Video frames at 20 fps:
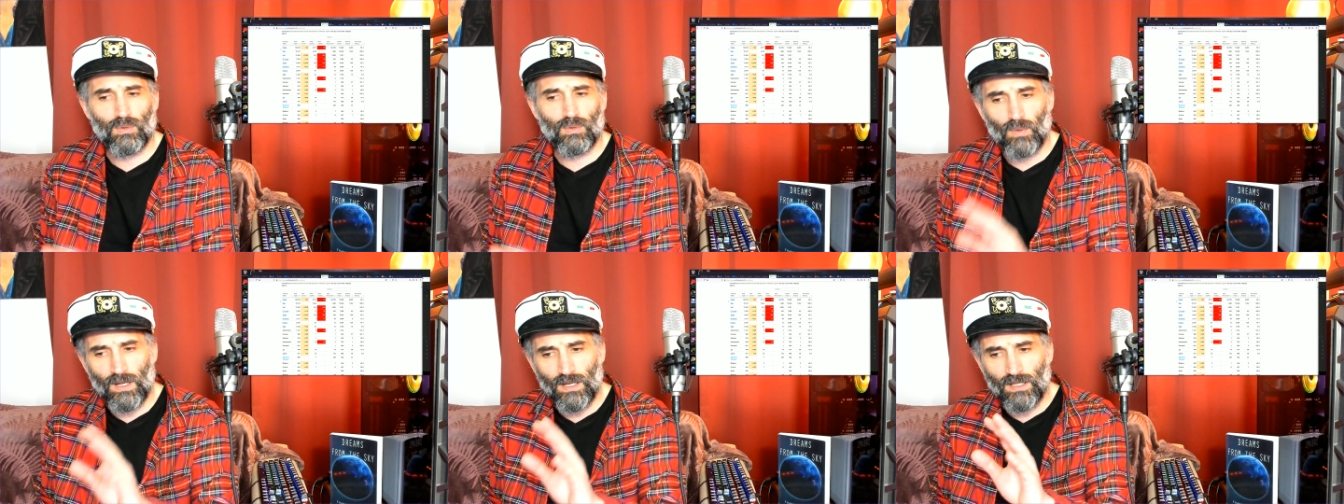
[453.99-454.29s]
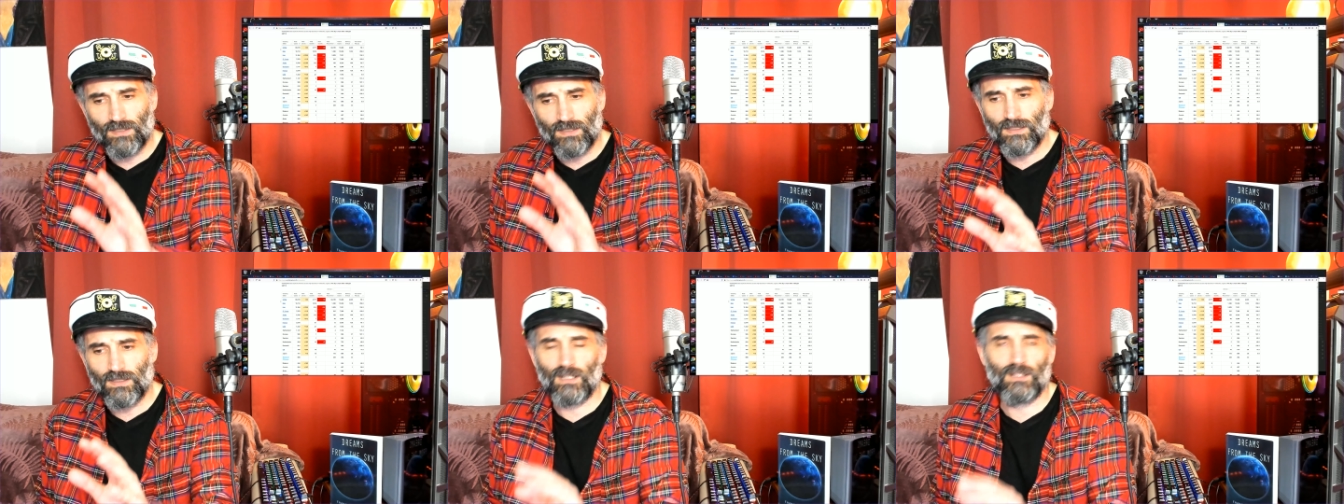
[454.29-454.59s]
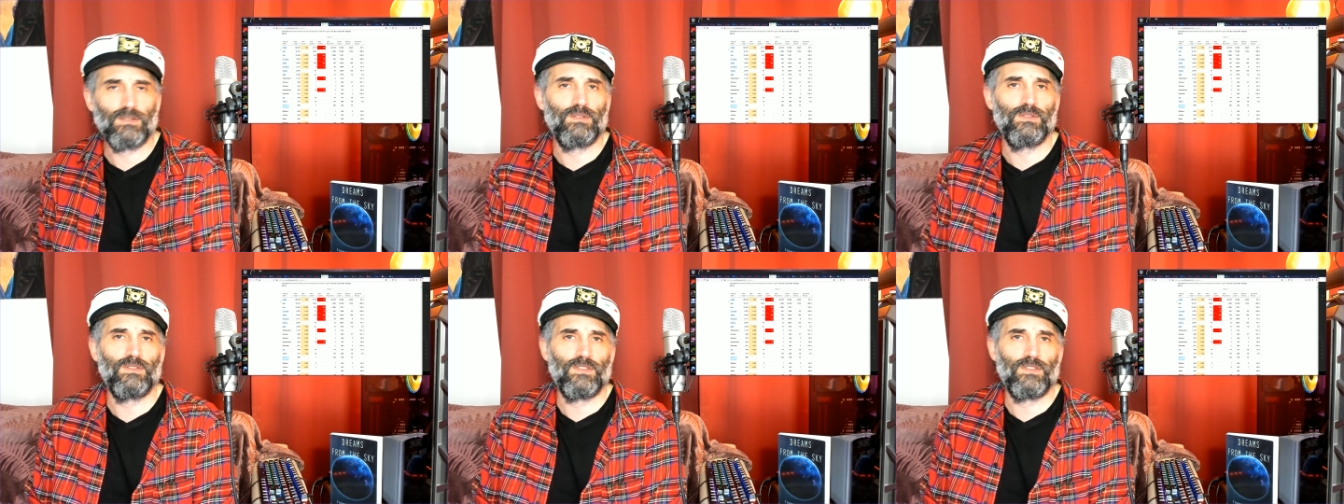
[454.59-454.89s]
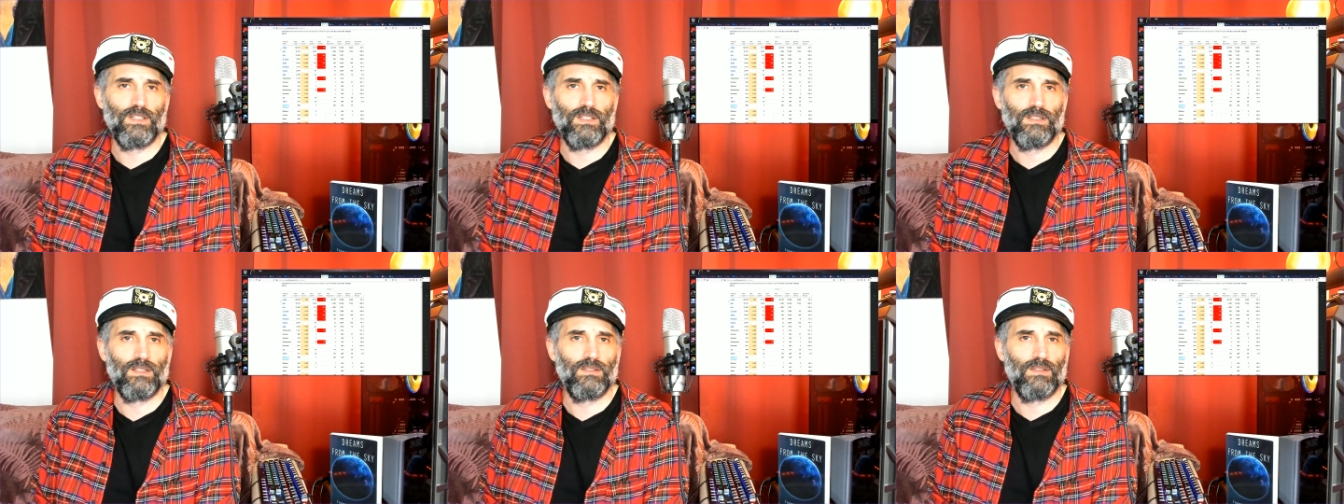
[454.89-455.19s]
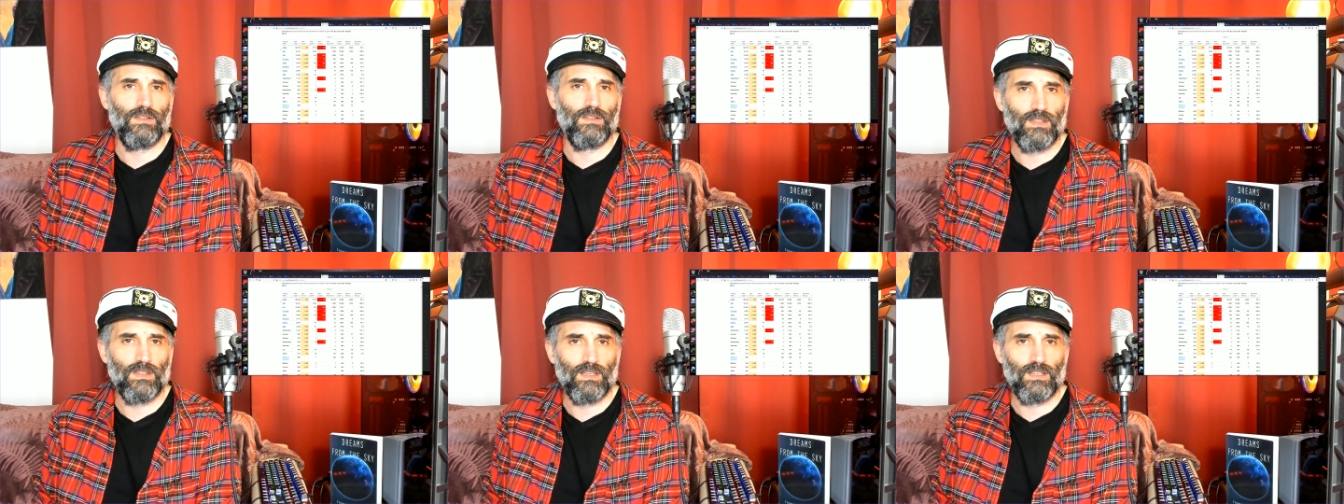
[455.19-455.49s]
When he started to see that
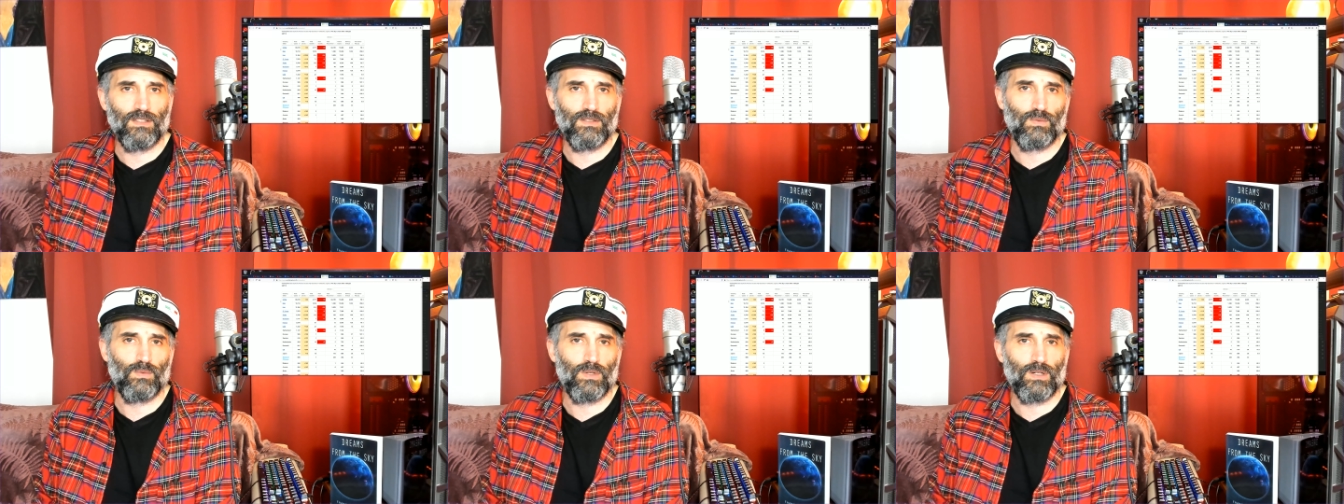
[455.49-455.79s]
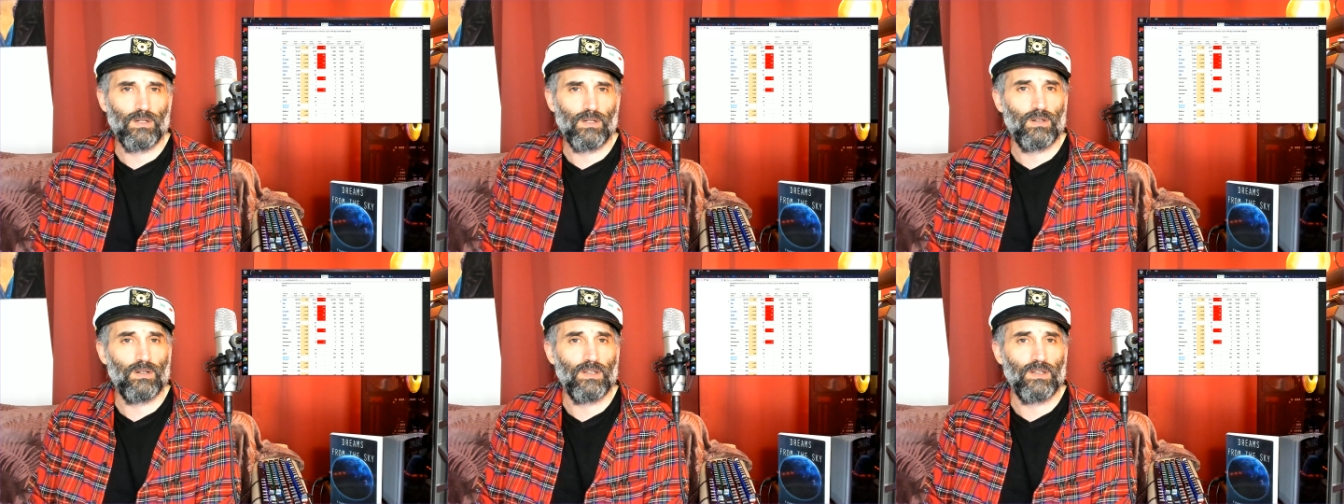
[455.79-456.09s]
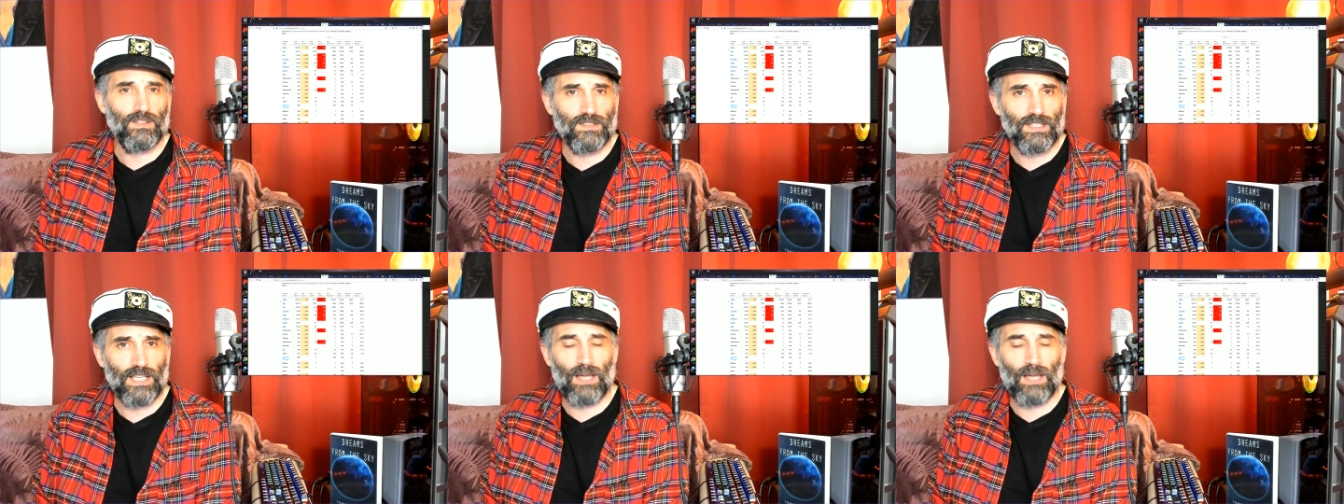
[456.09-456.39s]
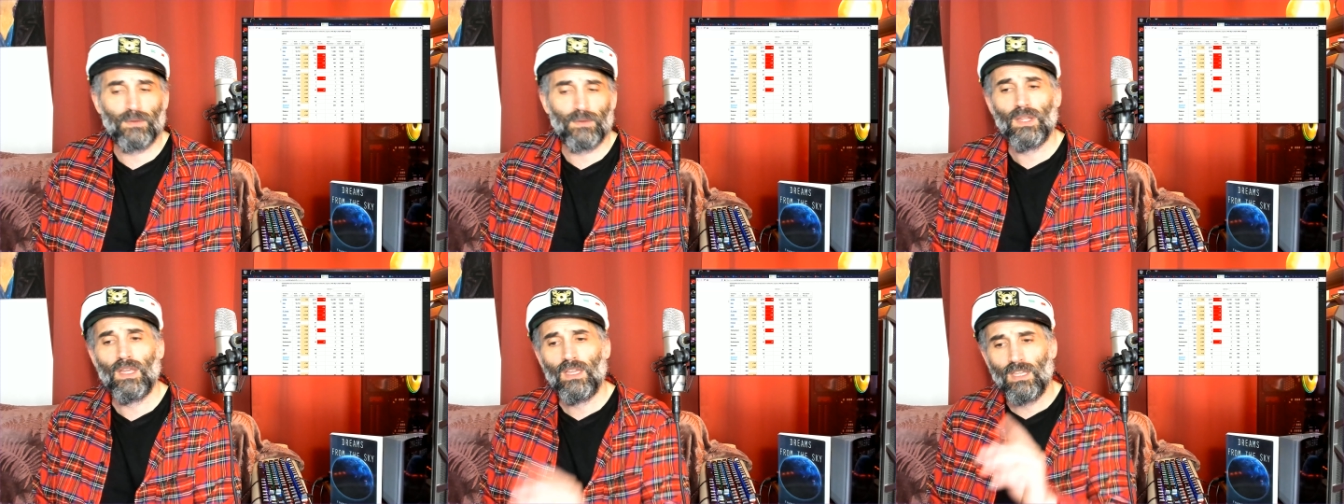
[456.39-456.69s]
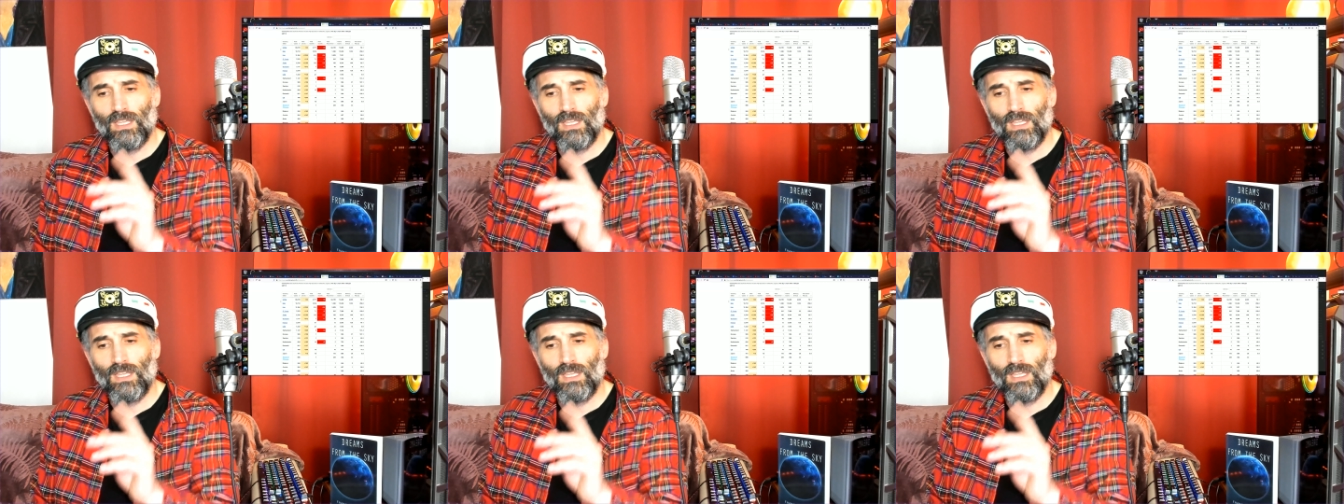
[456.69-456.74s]
the things were going south,